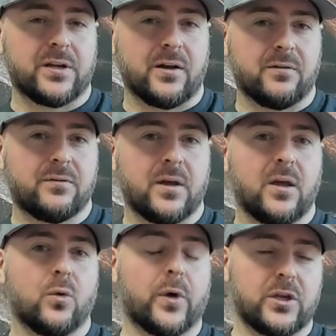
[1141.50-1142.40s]
of
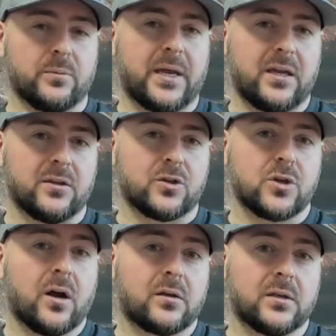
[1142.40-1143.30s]
when you're making the
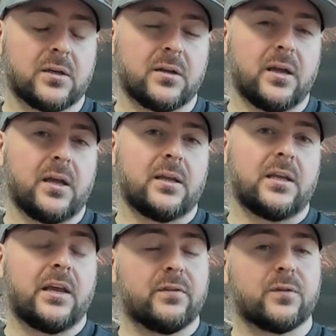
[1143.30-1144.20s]
chocolate,
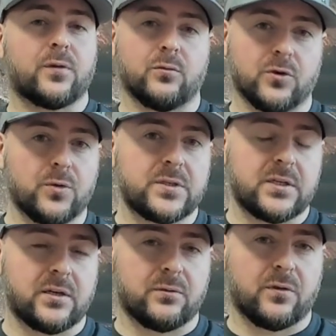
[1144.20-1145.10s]
even from
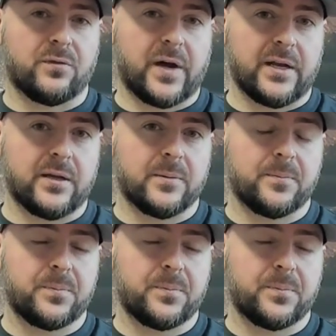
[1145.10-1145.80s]
roasting and refining.